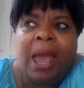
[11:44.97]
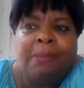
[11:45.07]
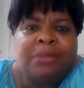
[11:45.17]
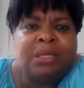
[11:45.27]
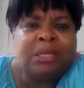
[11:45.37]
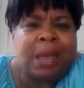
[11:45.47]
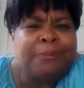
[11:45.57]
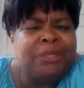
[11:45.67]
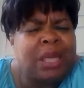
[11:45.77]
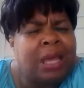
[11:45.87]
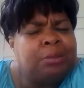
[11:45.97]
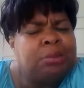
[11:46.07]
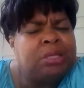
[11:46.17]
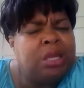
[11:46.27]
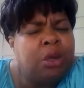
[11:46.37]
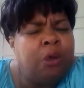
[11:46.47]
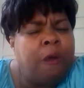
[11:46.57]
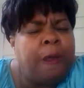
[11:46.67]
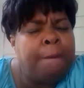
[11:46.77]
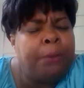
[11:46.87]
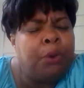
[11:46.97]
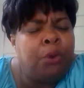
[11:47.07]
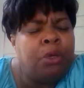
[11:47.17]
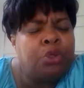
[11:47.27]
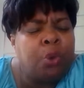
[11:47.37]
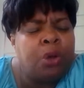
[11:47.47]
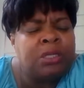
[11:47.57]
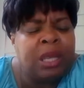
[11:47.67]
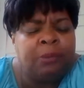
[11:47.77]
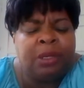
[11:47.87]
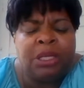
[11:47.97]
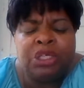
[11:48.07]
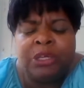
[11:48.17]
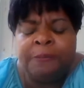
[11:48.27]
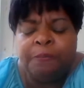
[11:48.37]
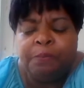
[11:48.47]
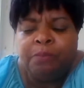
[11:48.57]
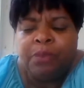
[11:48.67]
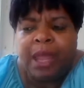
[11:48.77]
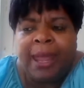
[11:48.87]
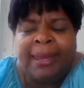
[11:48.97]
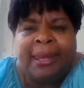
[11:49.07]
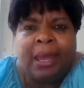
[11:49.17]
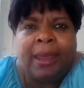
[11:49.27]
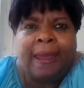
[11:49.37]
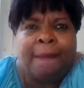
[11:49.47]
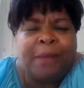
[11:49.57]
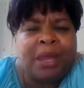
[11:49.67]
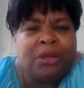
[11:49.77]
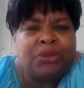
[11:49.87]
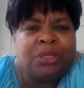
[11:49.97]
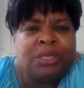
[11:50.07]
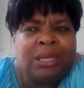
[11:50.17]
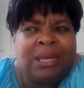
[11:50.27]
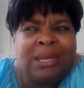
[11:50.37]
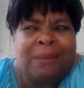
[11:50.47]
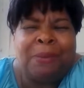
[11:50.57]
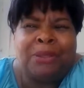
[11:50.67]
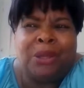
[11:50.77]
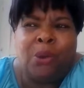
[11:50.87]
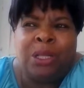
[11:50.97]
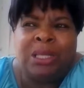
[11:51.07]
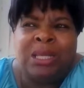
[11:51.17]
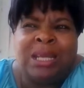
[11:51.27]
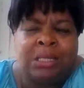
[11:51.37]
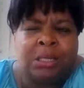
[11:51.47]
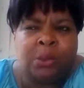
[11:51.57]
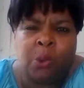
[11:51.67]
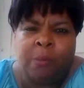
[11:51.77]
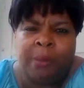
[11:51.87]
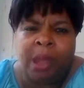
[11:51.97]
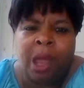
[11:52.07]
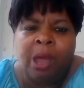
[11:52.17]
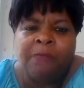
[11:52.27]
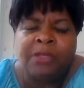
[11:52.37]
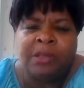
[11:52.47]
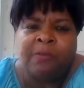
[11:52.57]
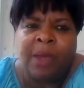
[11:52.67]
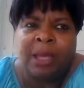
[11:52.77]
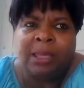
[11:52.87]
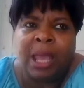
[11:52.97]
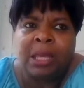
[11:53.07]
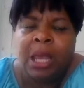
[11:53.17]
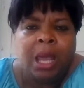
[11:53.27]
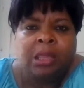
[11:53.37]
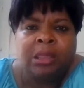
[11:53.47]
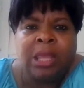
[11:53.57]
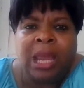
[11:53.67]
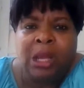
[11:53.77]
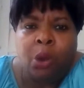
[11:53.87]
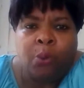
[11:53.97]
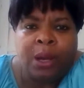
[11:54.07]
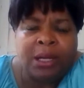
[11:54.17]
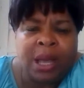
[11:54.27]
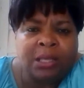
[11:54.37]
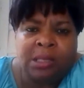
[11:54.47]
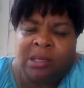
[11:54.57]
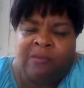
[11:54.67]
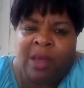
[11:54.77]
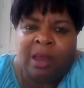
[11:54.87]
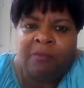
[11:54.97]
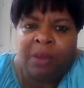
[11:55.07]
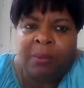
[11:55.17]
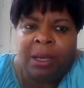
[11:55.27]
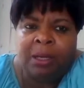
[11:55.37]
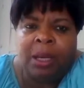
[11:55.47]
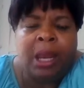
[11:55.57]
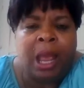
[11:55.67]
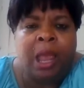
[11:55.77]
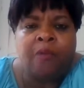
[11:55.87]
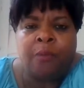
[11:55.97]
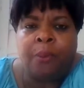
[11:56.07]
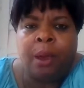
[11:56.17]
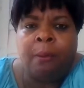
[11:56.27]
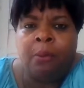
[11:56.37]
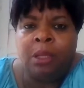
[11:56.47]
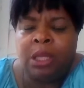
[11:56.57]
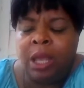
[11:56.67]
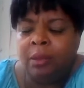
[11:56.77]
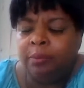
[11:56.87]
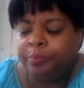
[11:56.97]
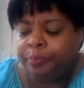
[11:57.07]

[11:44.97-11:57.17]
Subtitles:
I still am pulled towards that religion and am interested in it, but the only thing that's throwing me off is the fact that they don't recognize the divine feminine, and I have a problem with that.